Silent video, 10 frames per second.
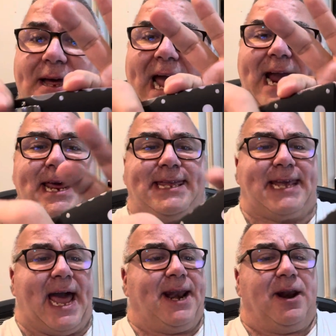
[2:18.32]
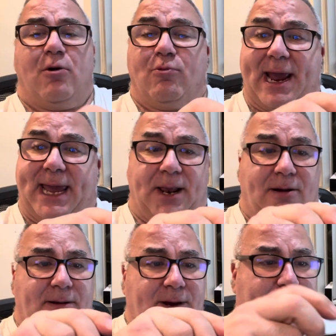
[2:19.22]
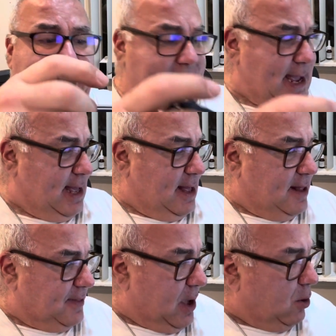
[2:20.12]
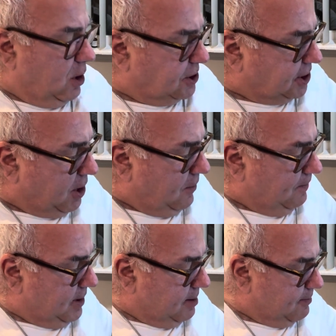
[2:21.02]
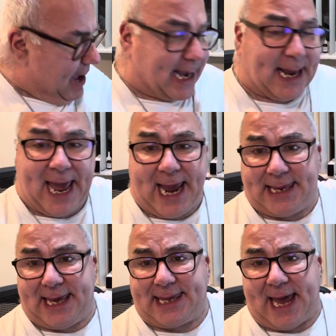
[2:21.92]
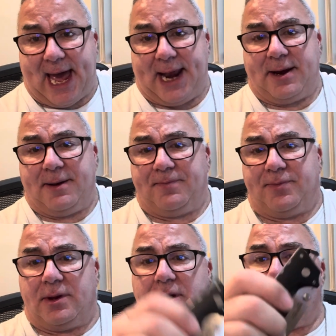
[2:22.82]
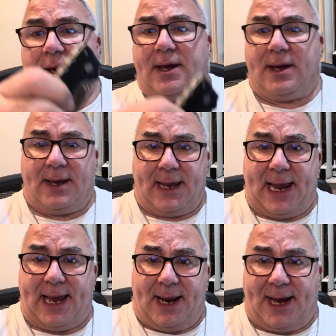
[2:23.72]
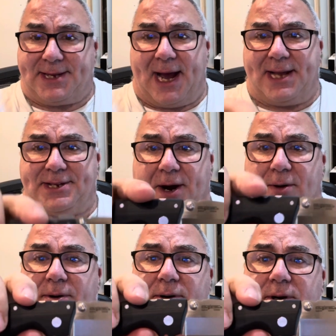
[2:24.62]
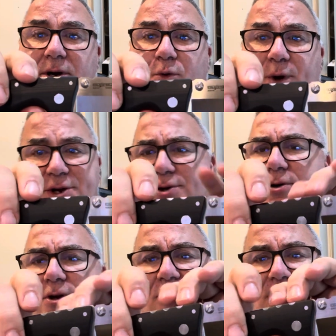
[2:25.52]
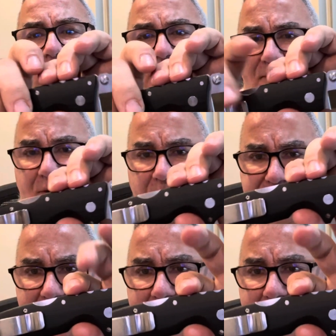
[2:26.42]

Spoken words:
AD10 regular, okay? They also make an AD10 in a Tanto, which you guys have all seen